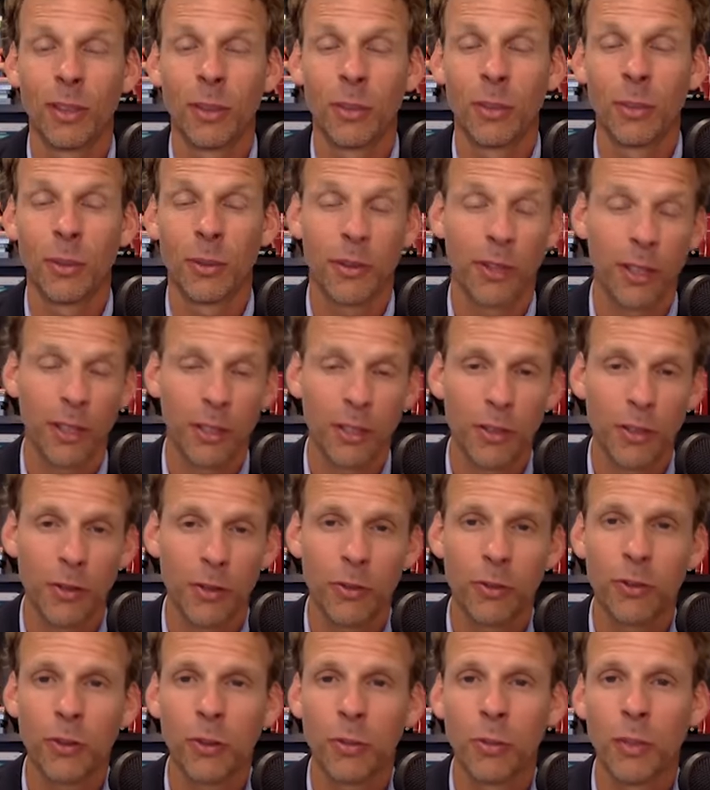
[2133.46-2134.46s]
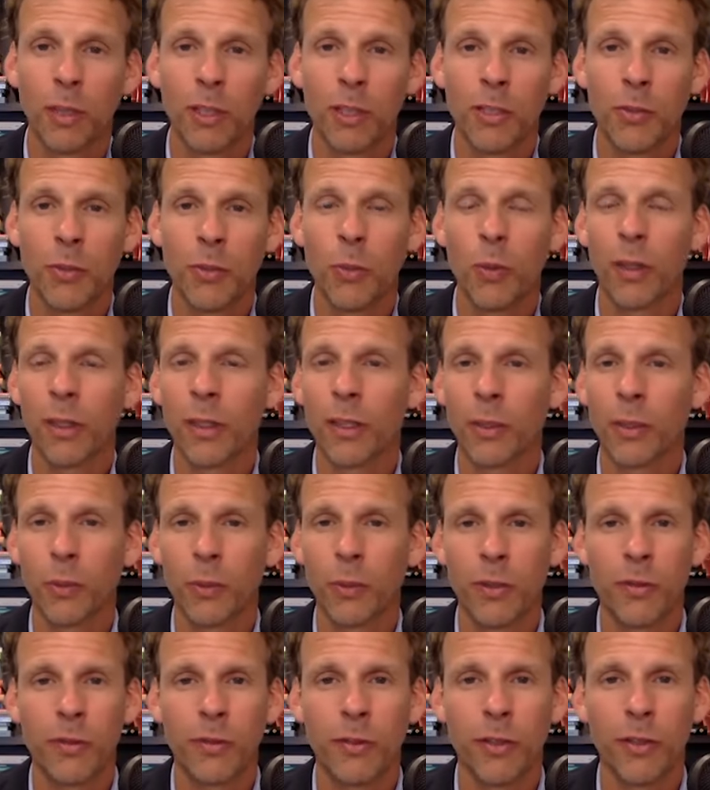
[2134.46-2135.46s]
Deborah, thank you so much. Where can
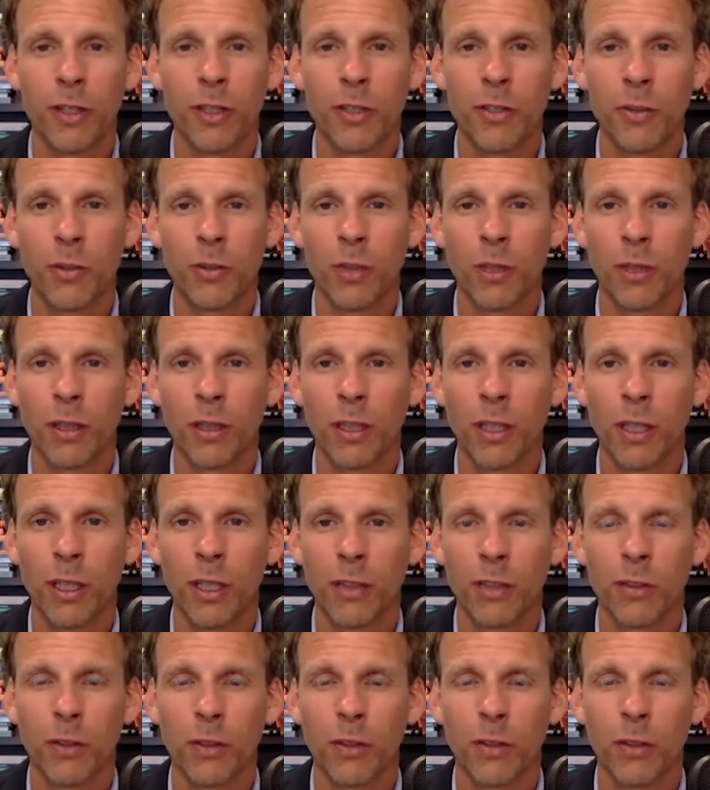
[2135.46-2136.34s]
we find you online